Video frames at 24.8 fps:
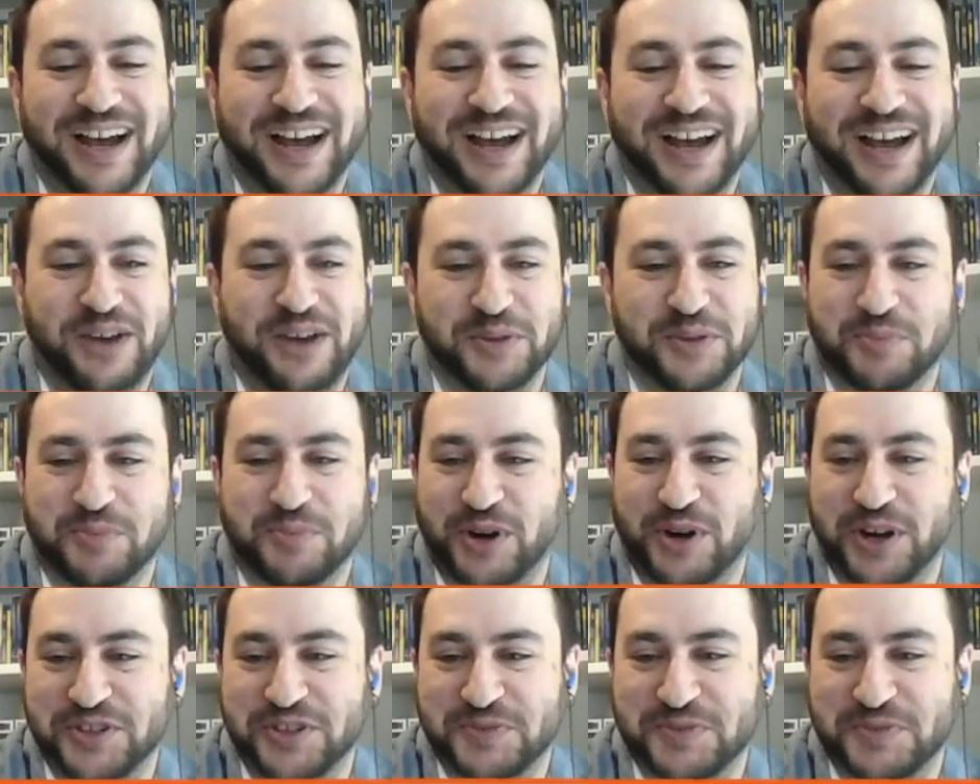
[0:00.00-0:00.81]
found the
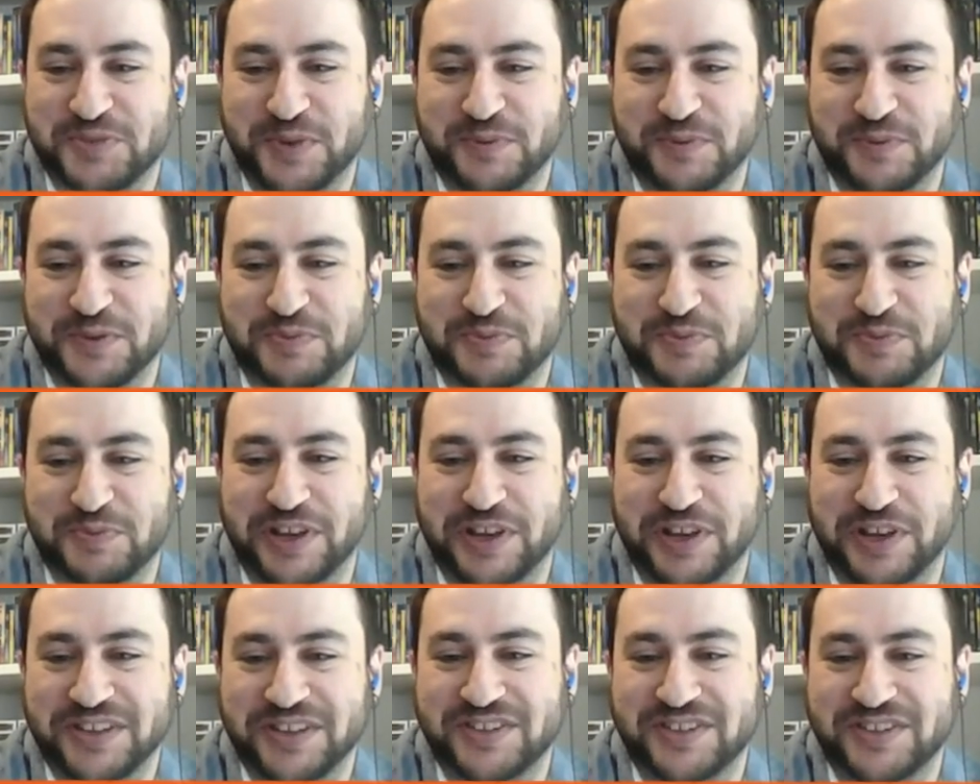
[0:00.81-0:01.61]
price, but it was
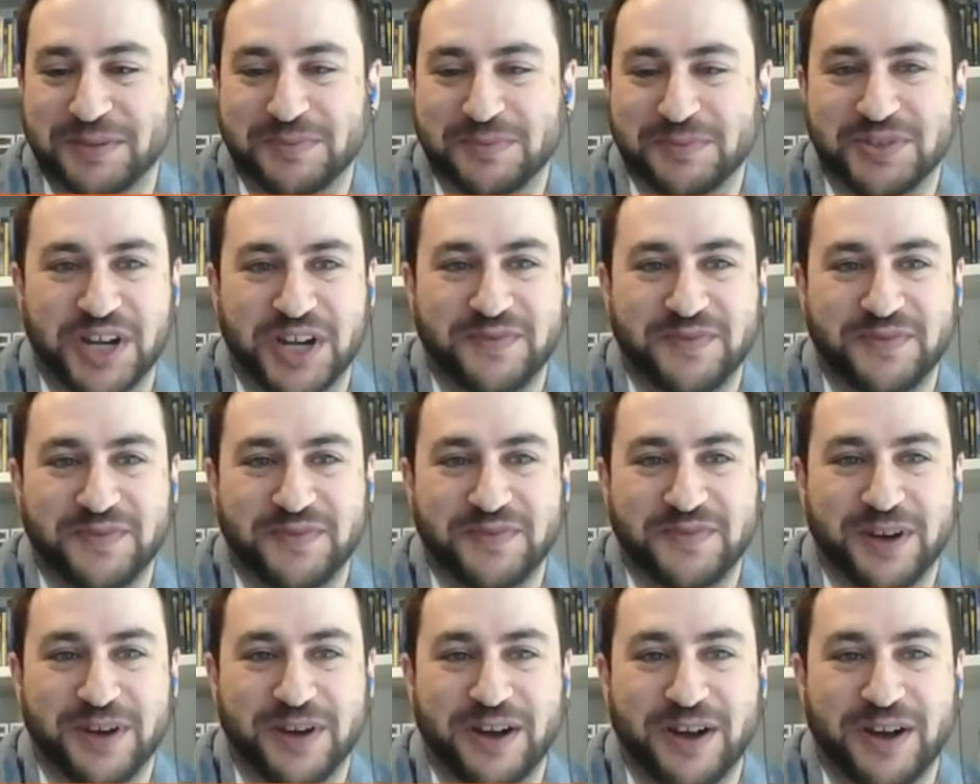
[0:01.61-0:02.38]
playing some Chevy